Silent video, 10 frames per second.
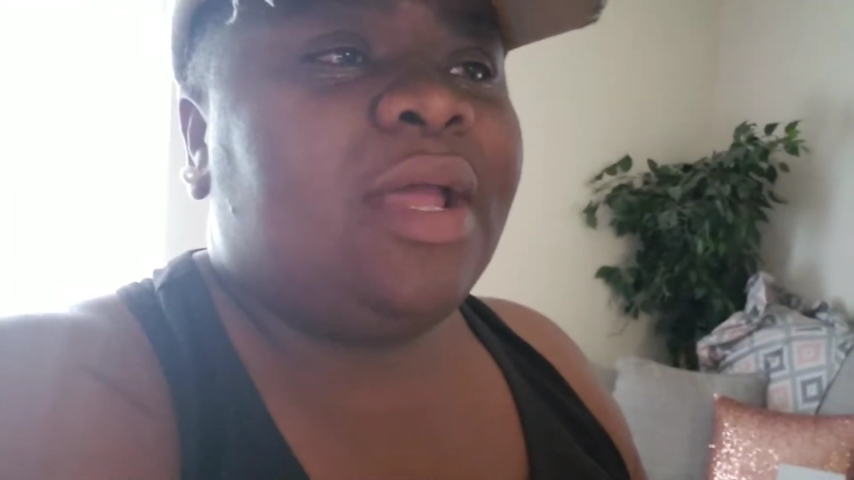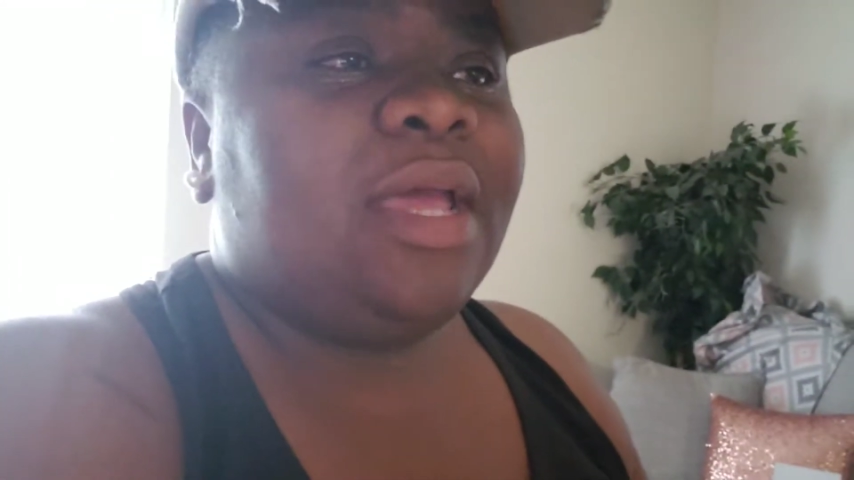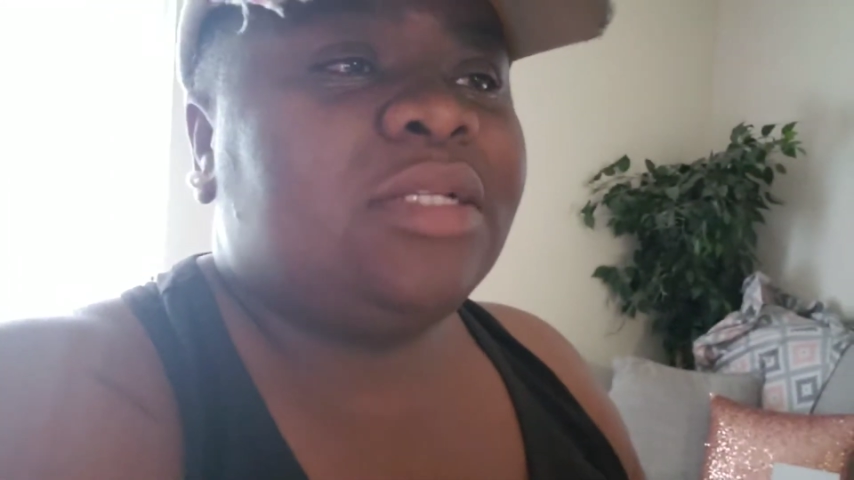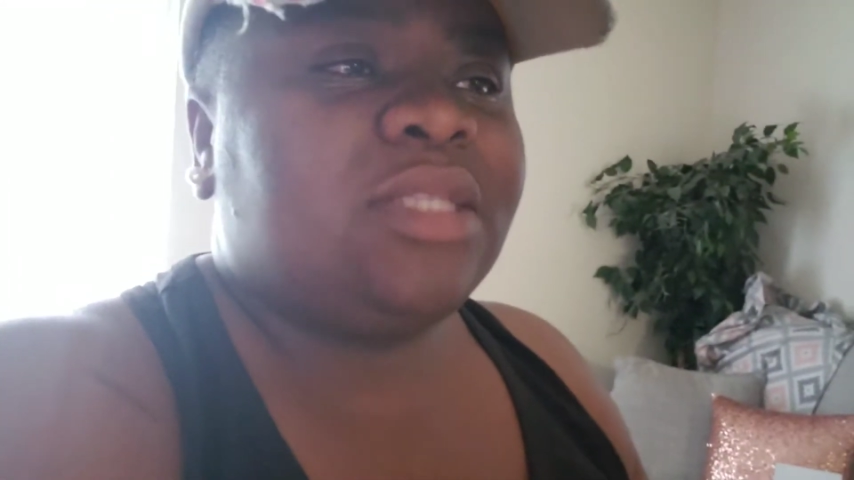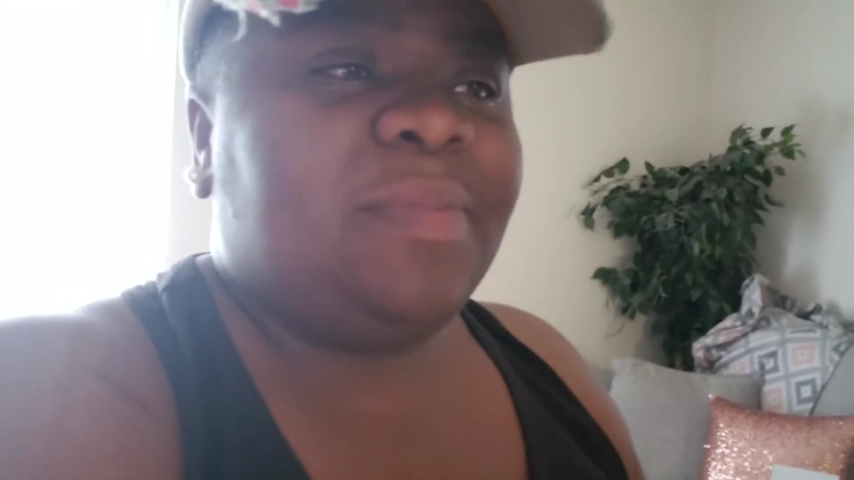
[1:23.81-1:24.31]
I
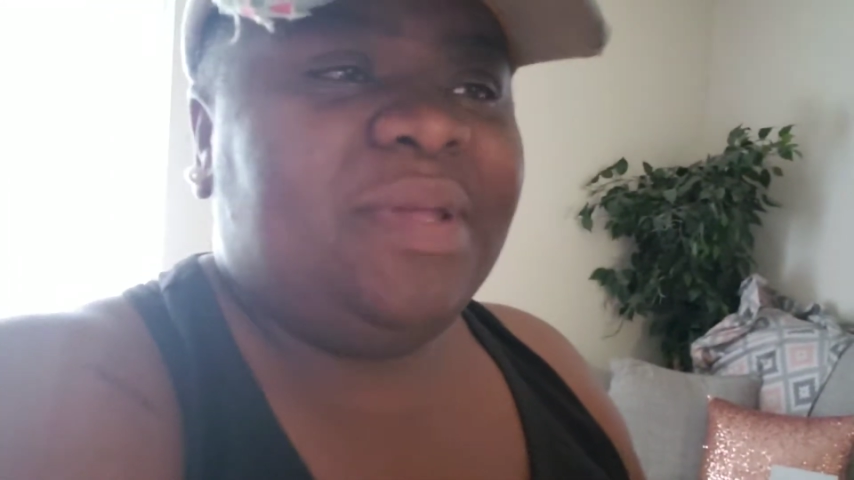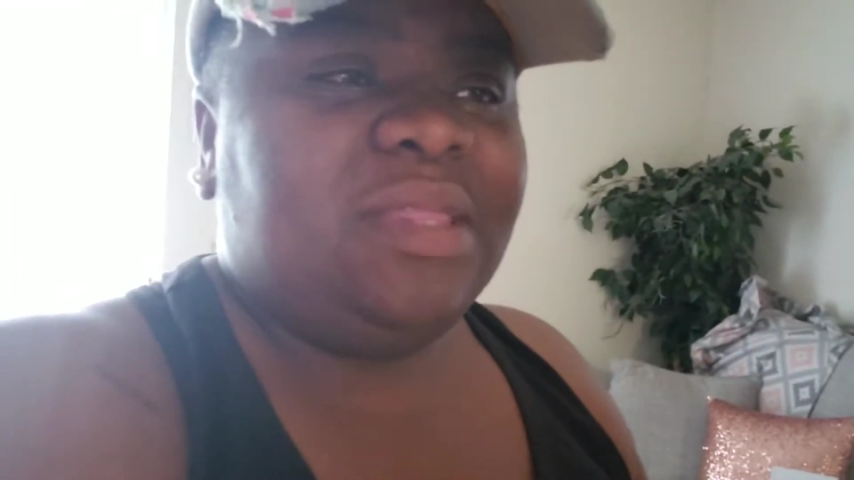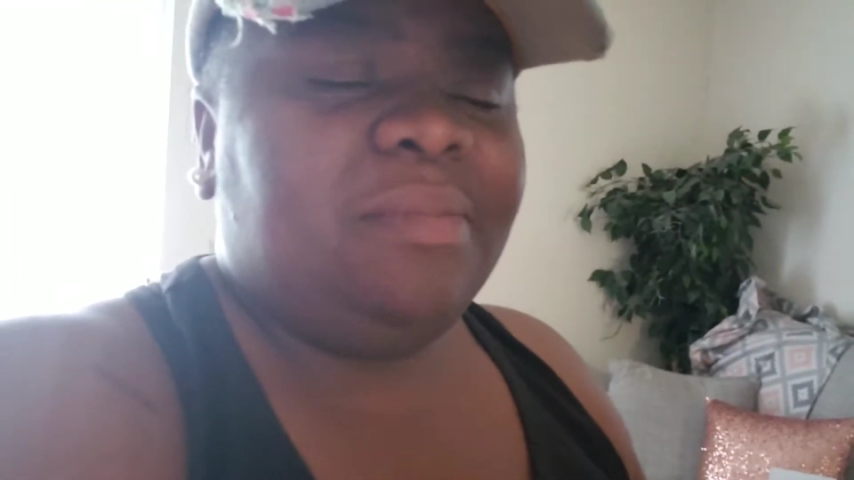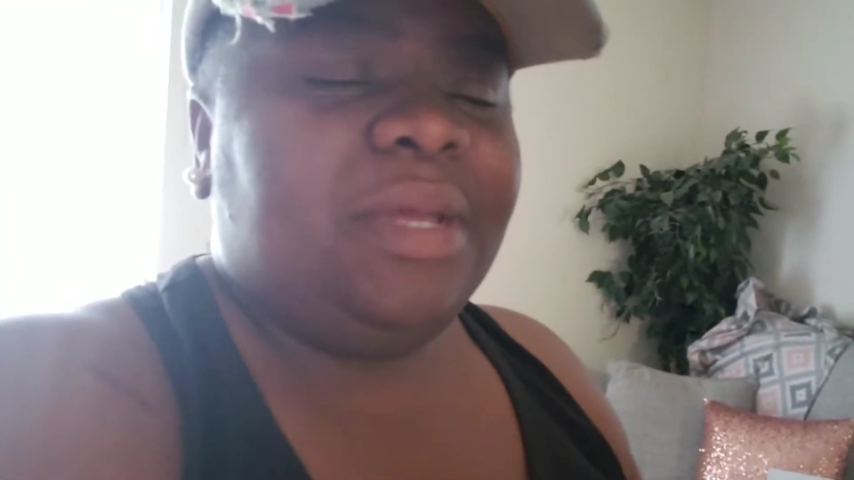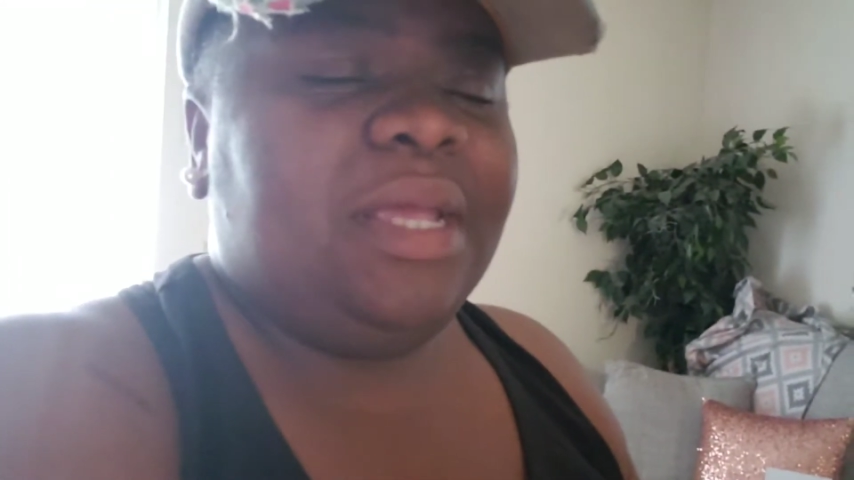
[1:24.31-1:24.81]
got to stop at
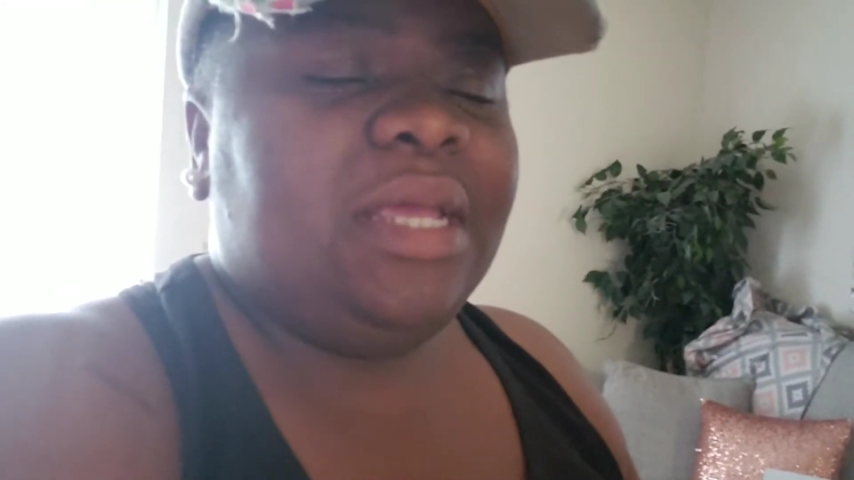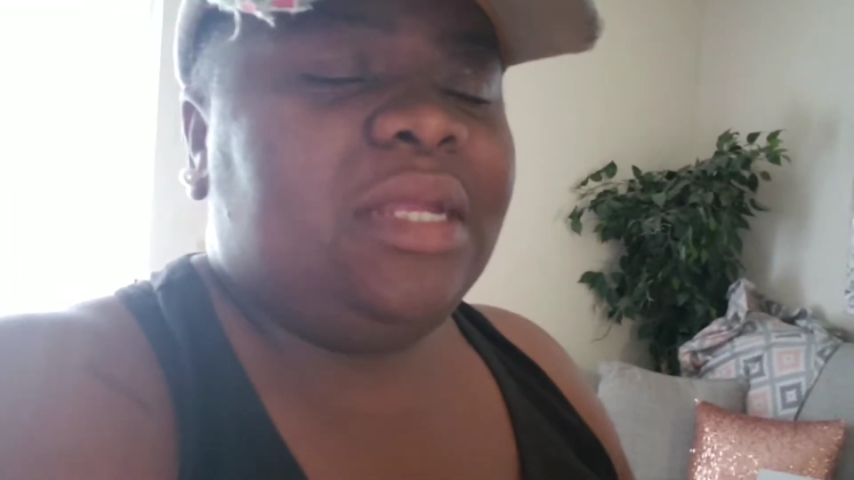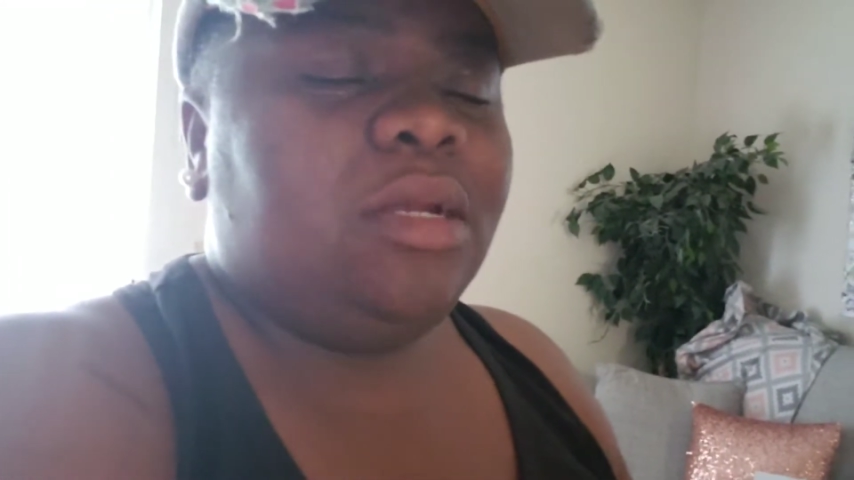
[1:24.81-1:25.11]
the bank and